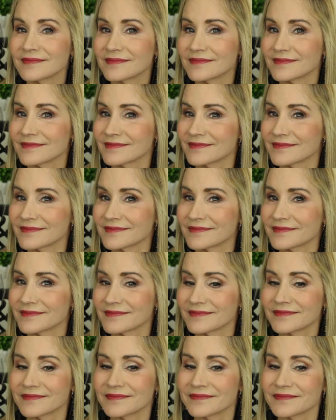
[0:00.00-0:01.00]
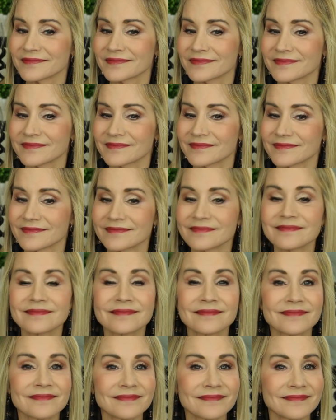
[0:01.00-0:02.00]

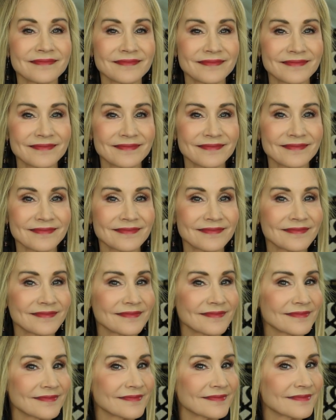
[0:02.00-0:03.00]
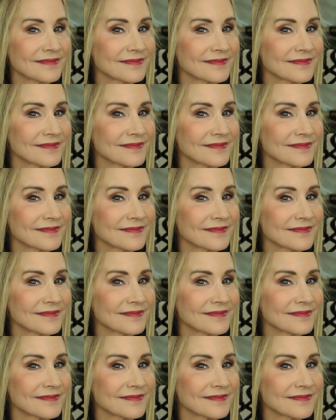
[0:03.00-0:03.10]
No one is speaking in this clip.